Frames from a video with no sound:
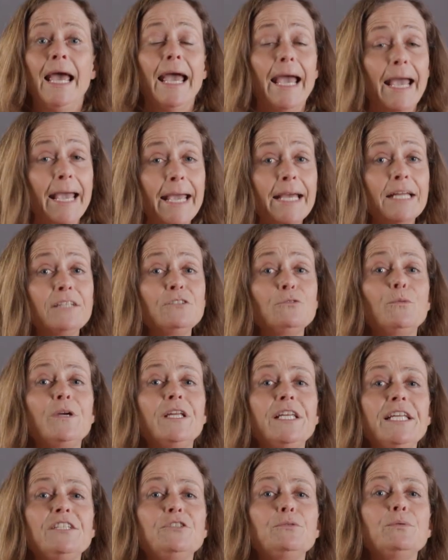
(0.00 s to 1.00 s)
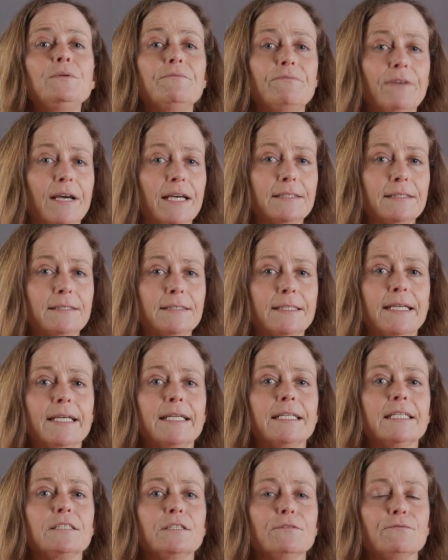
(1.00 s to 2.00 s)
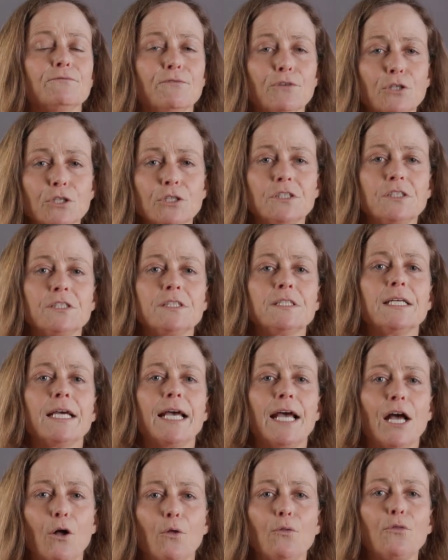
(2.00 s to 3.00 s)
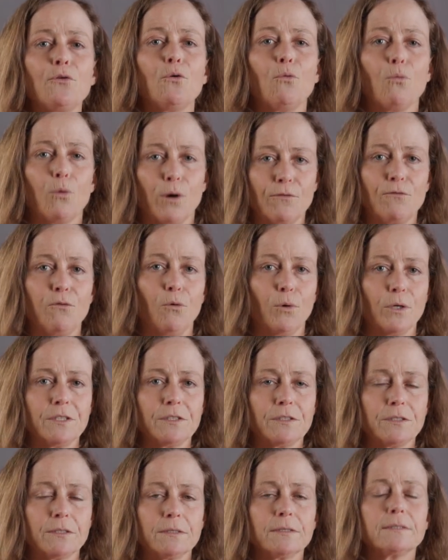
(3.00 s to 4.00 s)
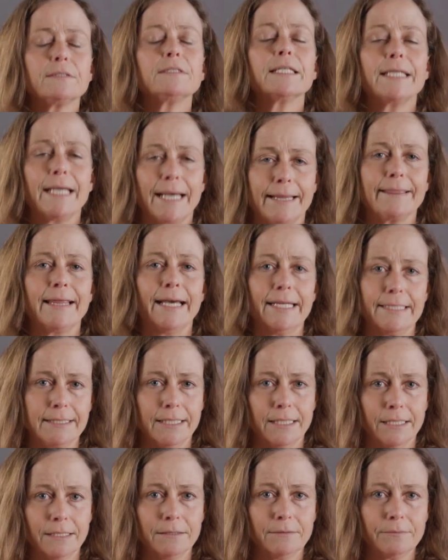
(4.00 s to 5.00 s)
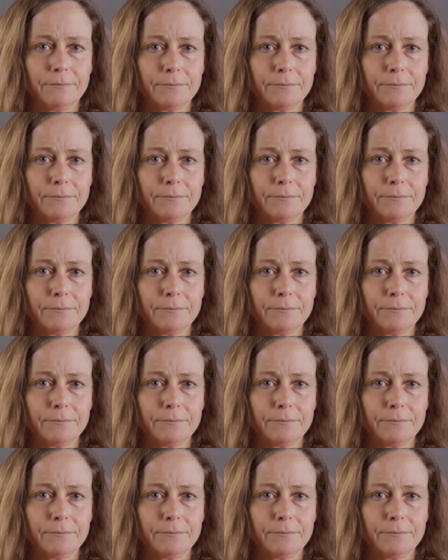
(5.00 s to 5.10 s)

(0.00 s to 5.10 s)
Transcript: And we need to invest in a diverse health workforce to get that done.